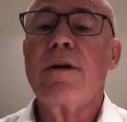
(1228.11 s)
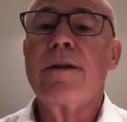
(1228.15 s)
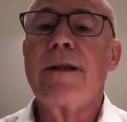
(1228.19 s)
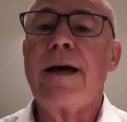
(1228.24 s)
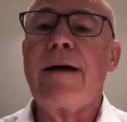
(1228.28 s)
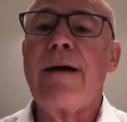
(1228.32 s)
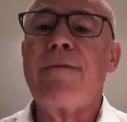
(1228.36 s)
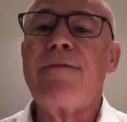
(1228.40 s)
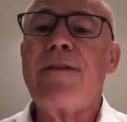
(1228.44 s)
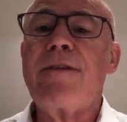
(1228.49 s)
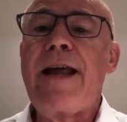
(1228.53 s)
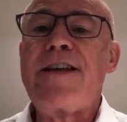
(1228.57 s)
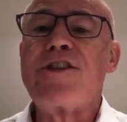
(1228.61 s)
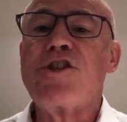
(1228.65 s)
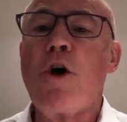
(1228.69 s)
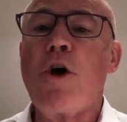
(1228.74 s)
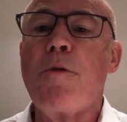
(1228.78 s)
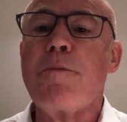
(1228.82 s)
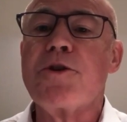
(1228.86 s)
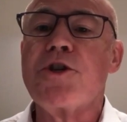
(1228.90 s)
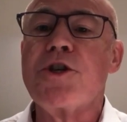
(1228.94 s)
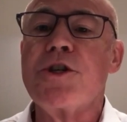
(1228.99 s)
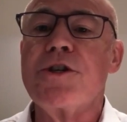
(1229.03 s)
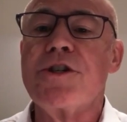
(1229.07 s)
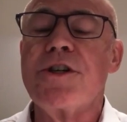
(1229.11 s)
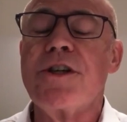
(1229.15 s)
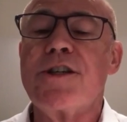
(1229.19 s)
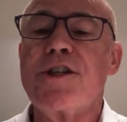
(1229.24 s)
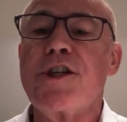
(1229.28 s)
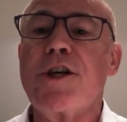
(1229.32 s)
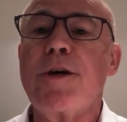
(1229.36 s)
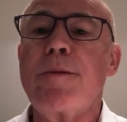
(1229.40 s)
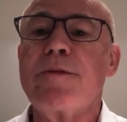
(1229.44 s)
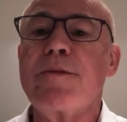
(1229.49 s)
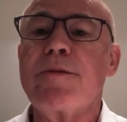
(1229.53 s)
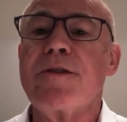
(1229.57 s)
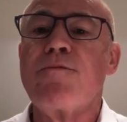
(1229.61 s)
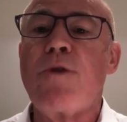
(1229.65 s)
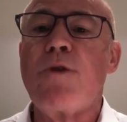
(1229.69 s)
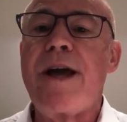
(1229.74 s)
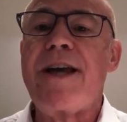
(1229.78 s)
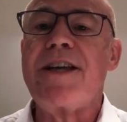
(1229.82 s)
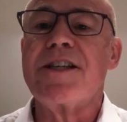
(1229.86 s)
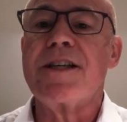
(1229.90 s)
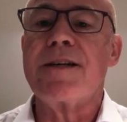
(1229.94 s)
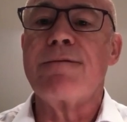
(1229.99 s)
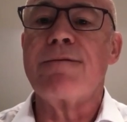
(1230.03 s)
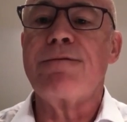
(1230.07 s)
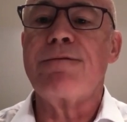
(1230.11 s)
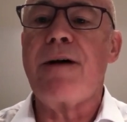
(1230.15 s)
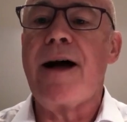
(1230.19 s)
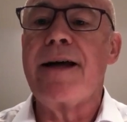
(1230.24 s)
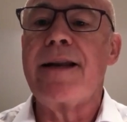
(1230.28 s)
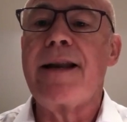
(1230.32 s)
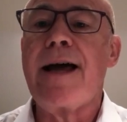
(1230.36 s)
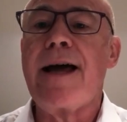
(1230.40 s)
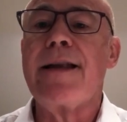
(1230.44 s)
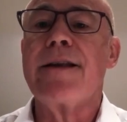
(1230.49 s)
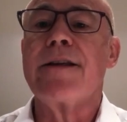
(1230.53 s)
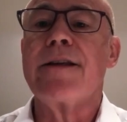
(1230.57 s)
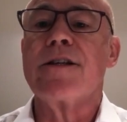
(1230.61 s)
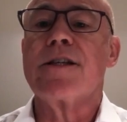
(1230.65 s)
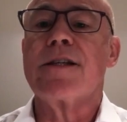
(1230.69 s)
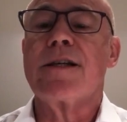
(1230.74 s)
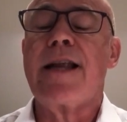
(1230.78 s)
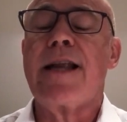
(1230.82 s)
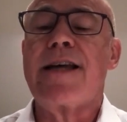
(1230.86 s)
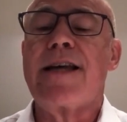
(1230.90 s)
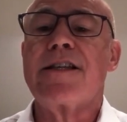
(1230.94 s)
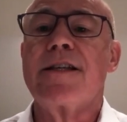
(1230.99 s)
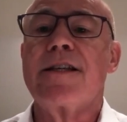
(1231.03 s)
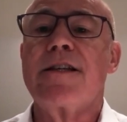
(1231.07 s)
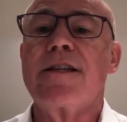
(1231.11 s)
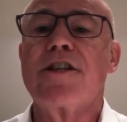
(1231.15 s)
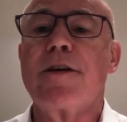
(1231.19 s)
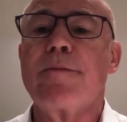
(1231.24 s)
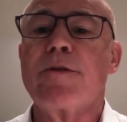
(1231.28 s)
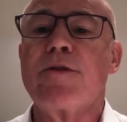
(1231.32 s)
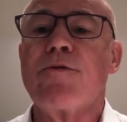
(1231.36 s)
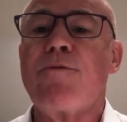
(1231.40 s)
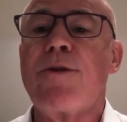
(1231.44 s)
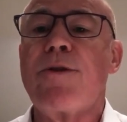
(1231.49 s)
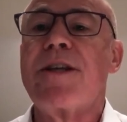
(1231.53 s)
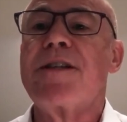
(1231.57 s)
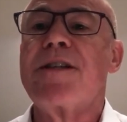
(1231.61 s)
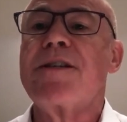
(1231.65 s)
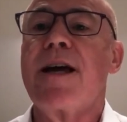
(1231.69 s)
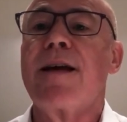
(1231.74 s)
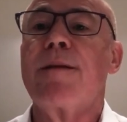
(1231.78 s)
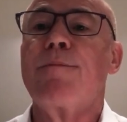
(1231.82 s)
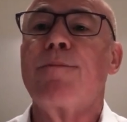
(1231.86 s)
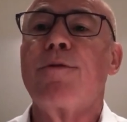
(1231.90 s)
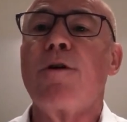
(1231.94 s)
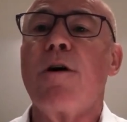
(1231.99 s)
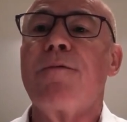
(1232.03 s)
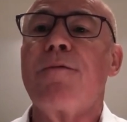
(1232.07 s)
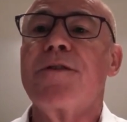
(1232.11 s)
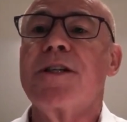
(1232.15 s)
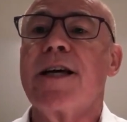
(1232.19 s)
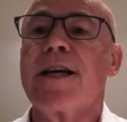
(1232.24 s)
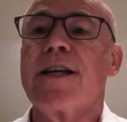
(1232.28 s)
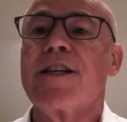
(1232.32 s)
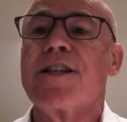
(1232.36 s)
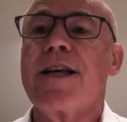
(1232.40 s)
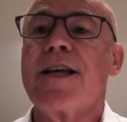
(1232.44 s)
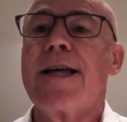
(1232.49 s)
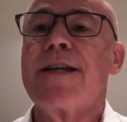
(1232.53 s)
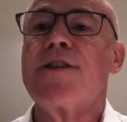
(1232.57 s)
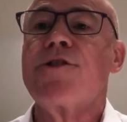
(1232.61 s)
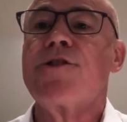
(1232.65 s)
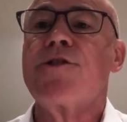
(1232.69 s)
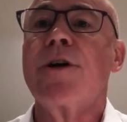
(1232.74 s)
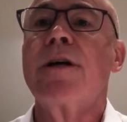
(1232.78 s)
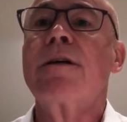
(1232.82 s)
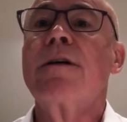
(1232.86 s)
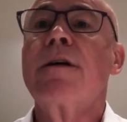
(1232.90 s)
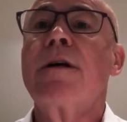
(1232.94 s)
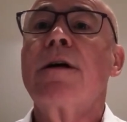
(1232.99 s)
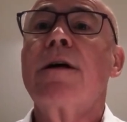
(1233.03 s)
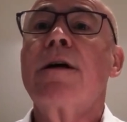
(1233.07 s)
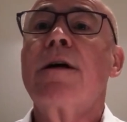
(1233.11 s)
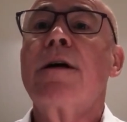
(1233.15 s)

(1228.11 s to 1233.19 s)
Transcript: They have less options in terms of raising finance, less in terms of retained profit, etc.